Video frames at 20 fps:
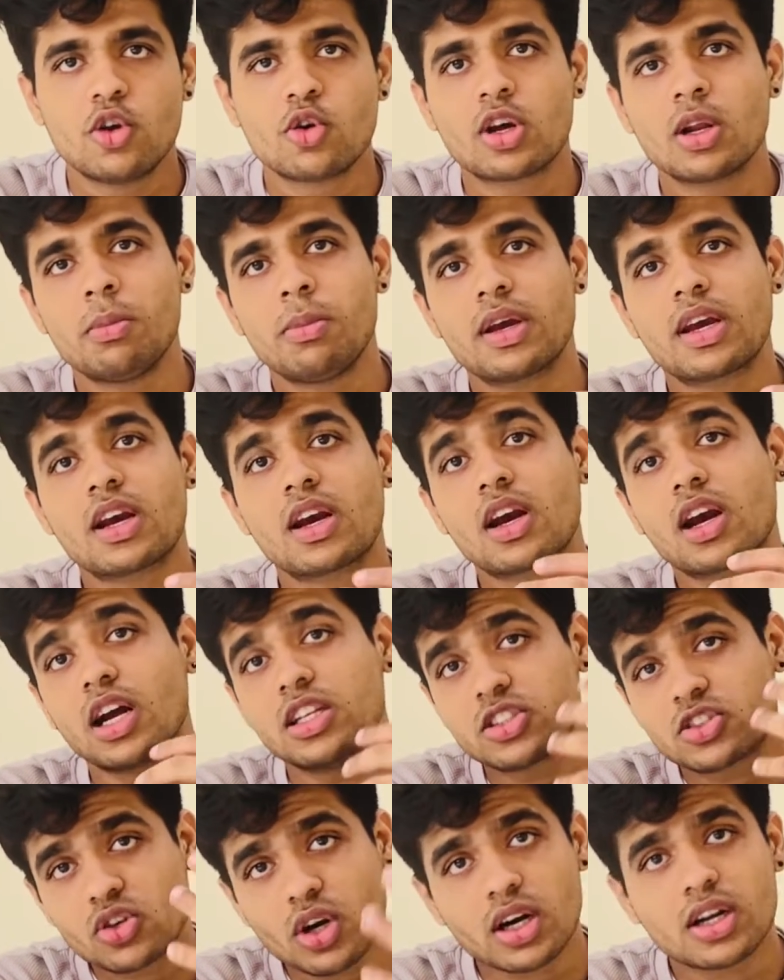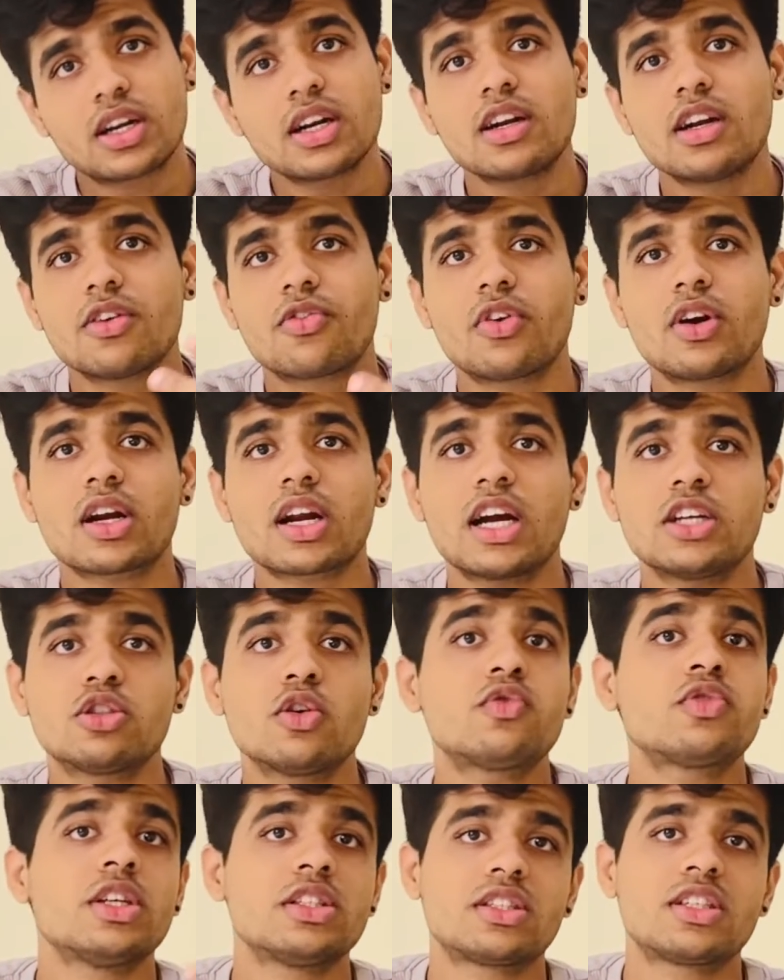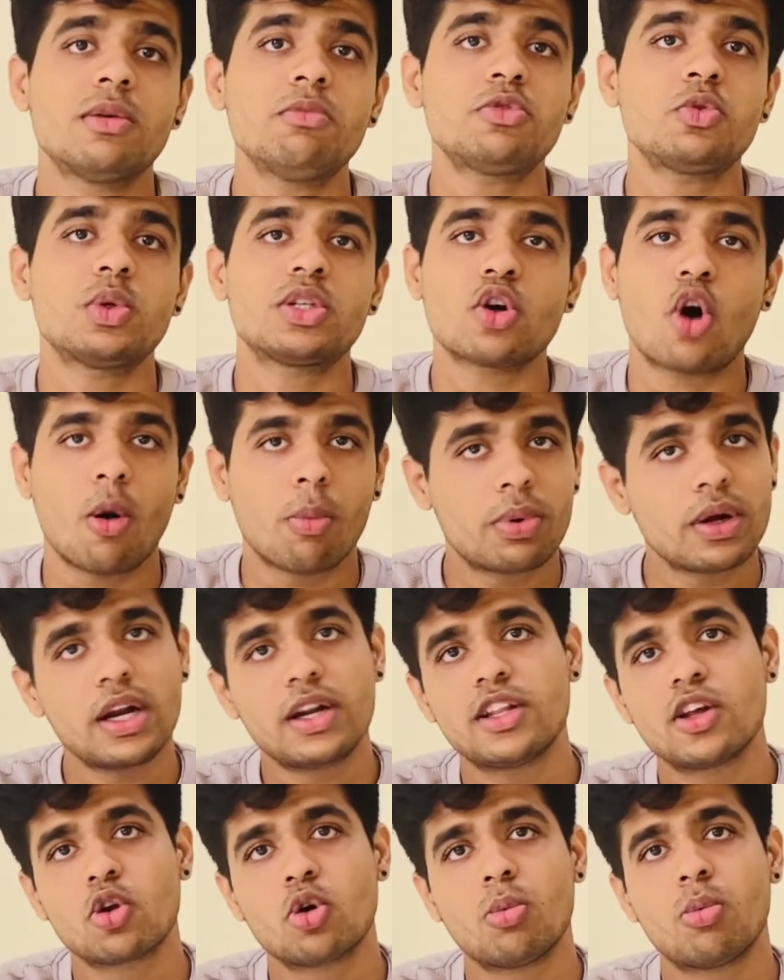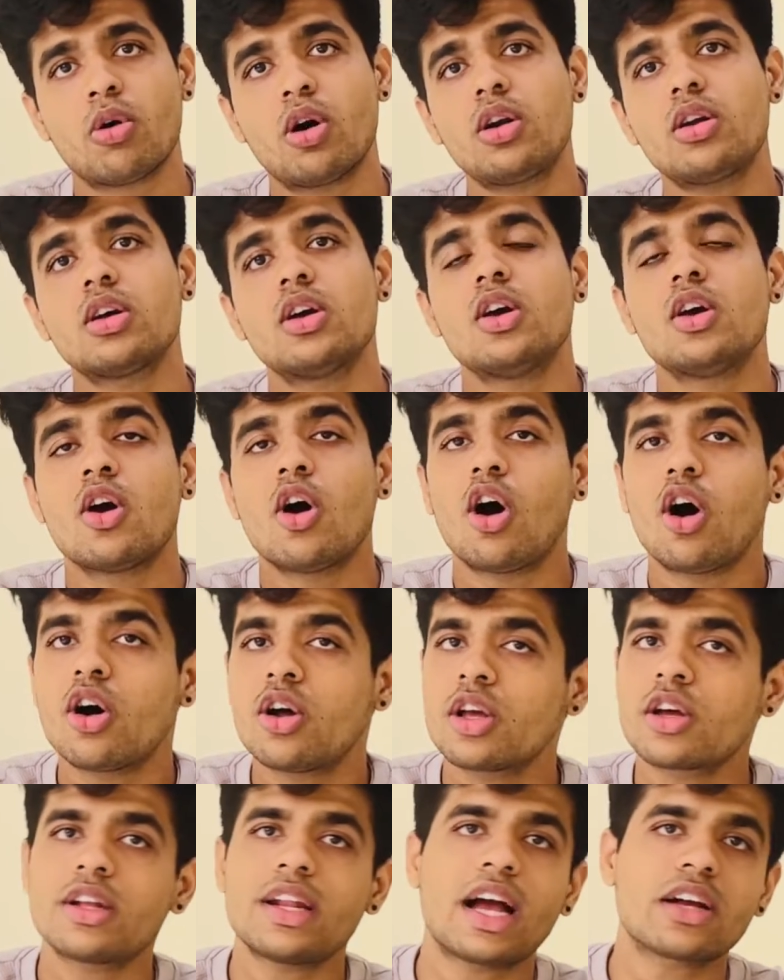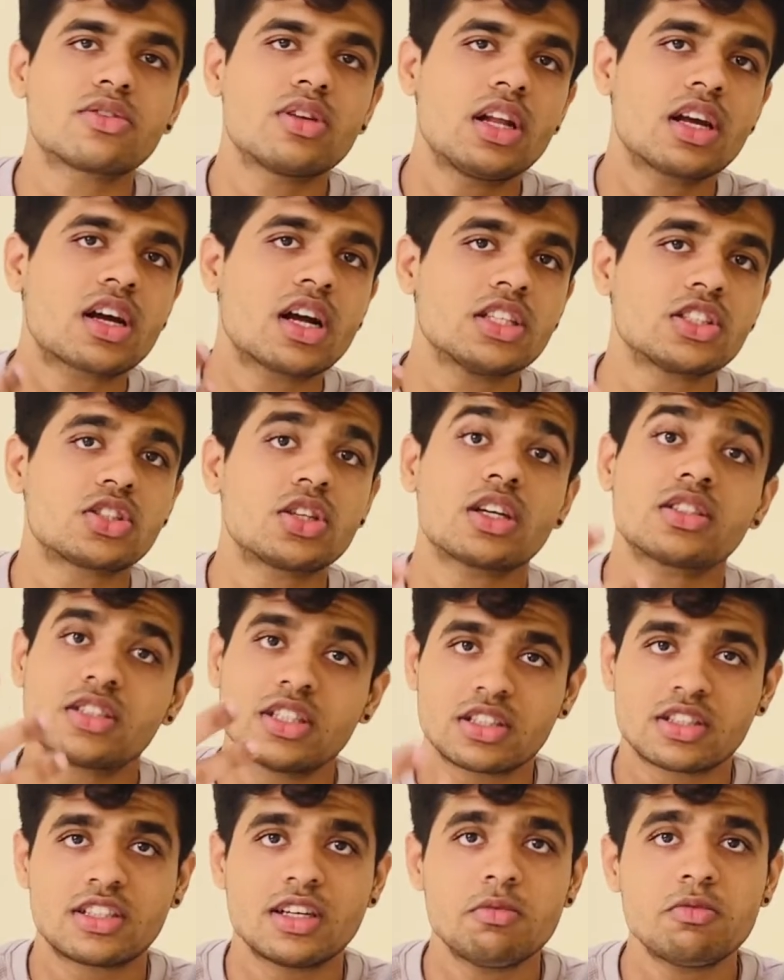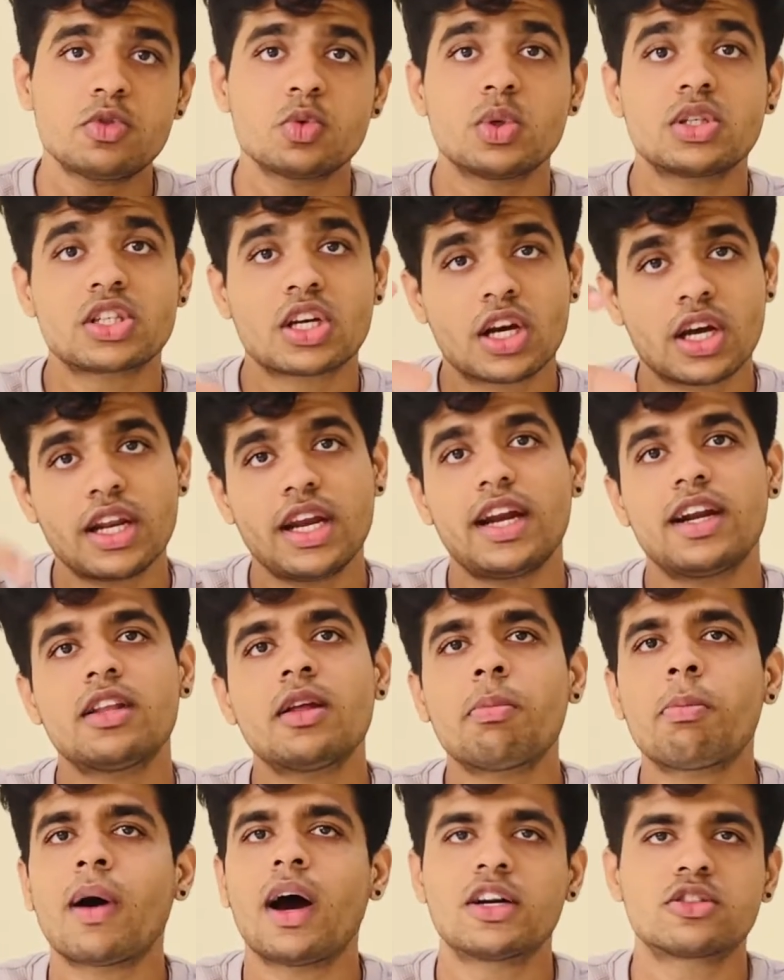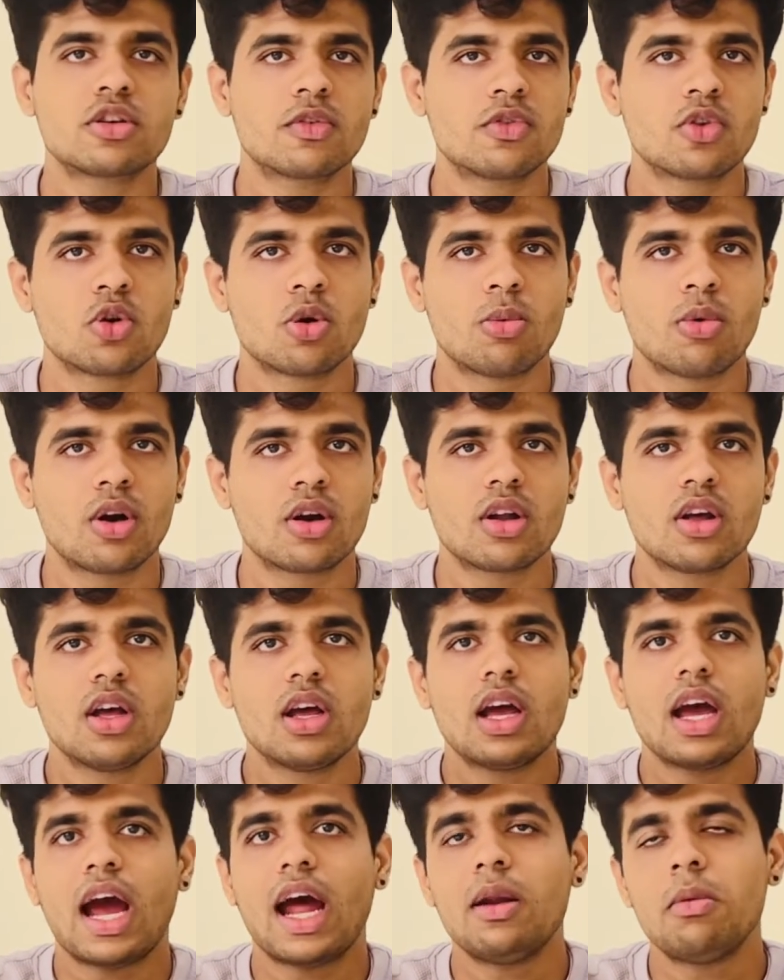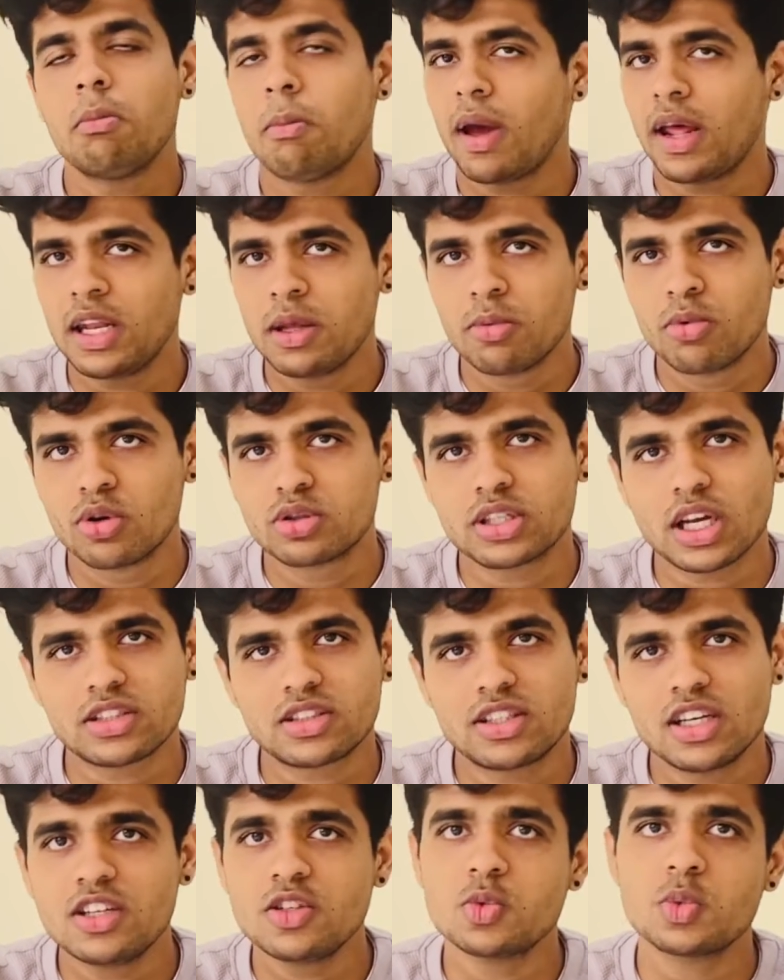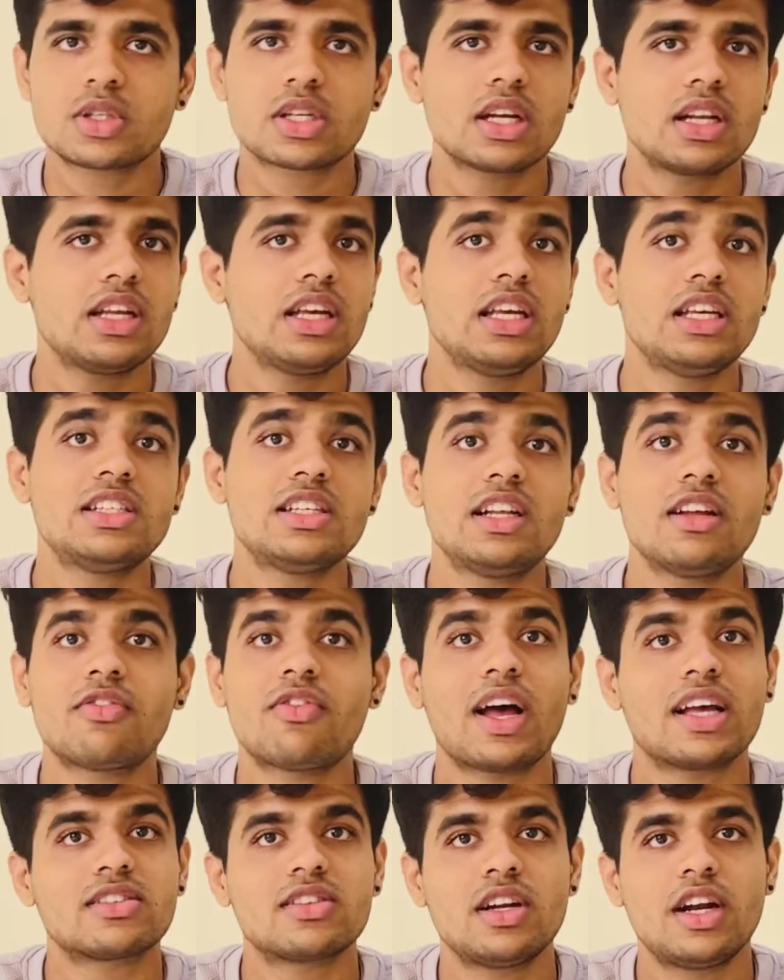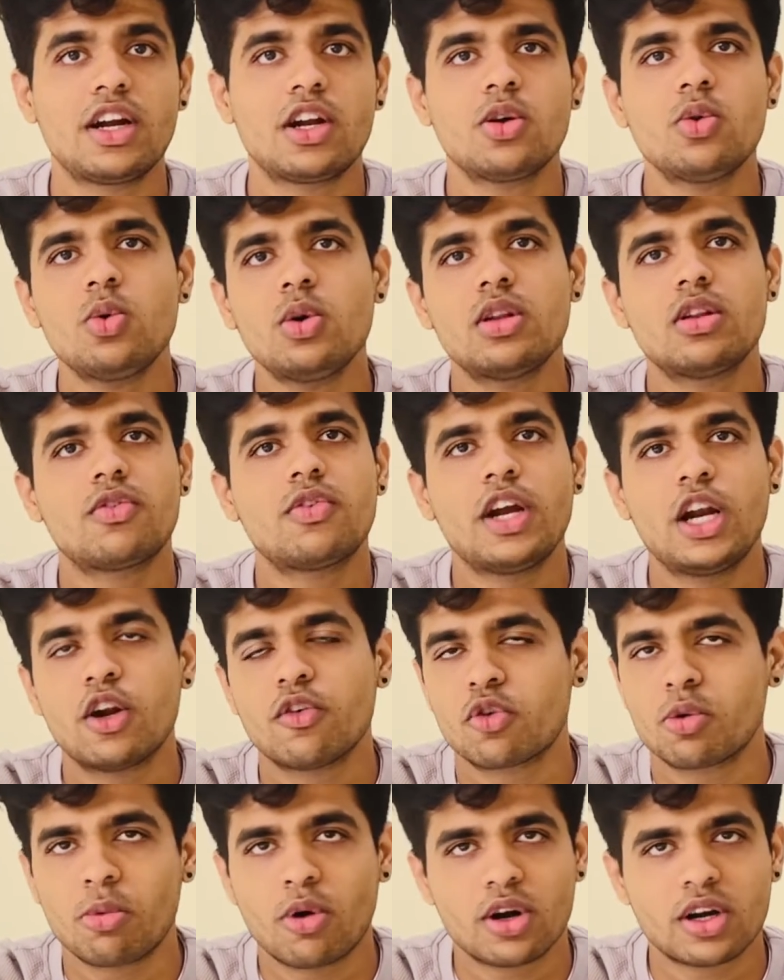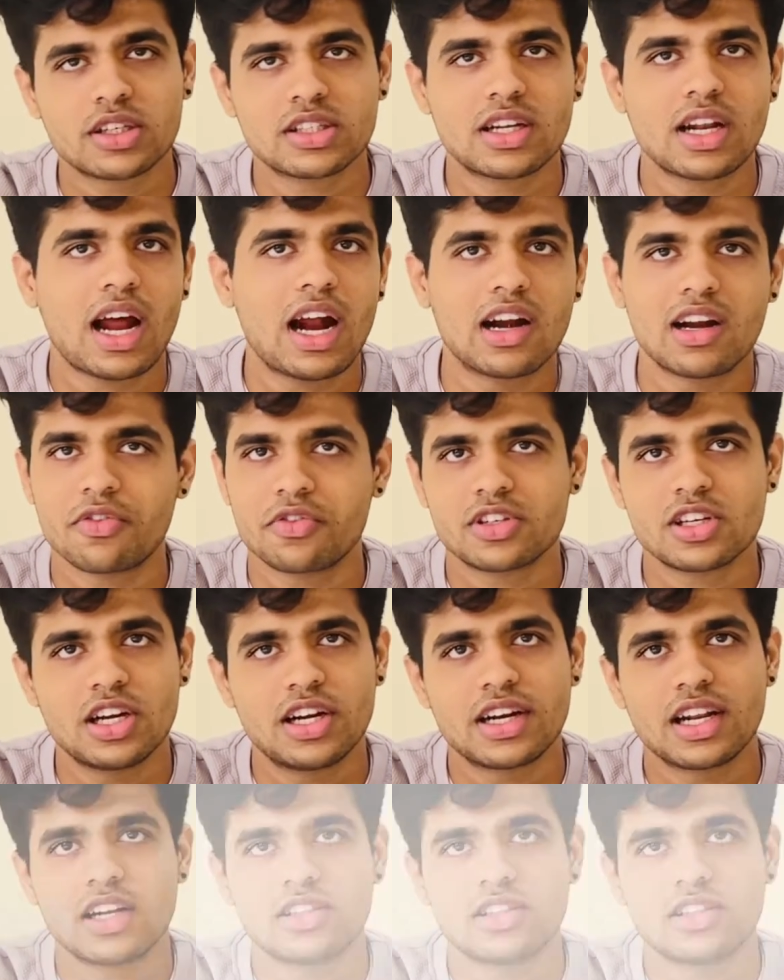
You can be constructing different kinds of systems which operate the robot, or you can actually construct systems which create the parts of the robot, and many more such things which can easily fascinate you in the field of robotics and artificial intelligence.